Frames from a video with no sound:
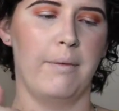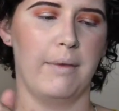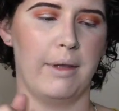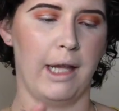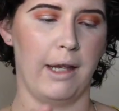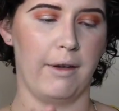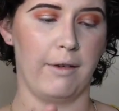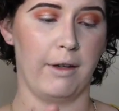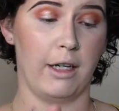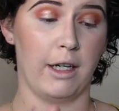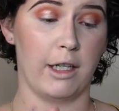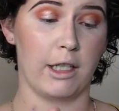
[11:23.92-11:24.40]

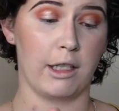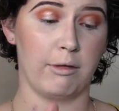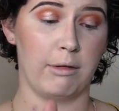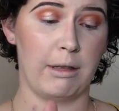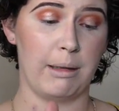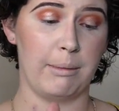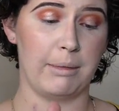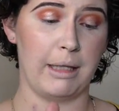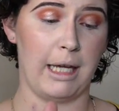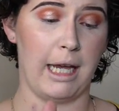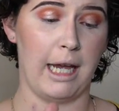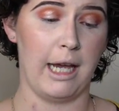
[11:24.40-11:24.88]
I'm going to
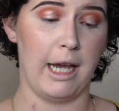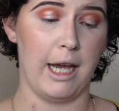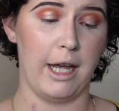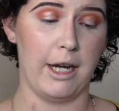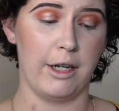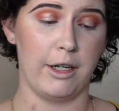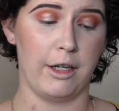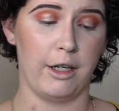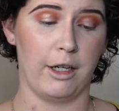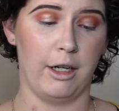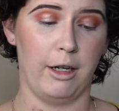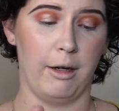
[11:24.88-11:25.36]
sweep that
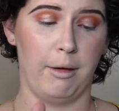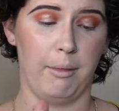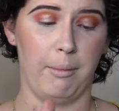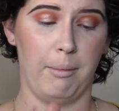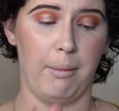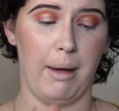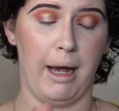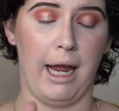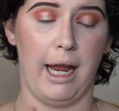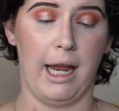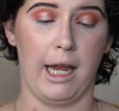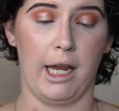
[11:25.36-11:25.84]
under
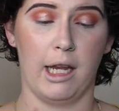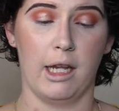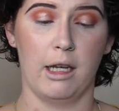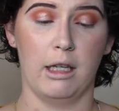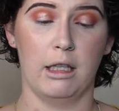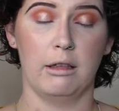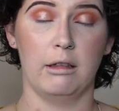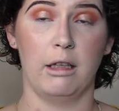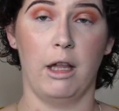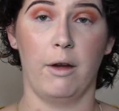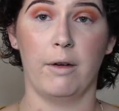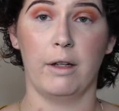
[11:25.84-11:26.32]
my
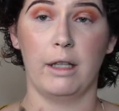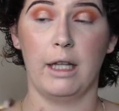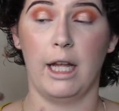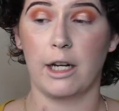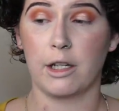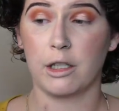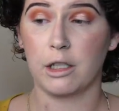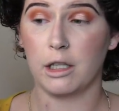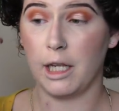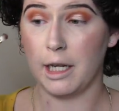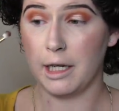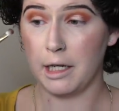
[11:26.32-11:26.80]
lower
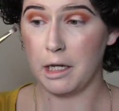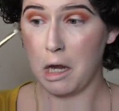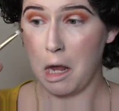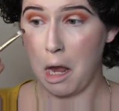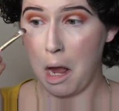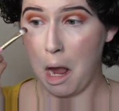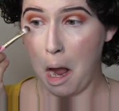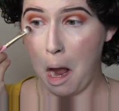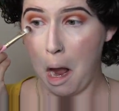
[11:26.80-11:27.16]
lash line.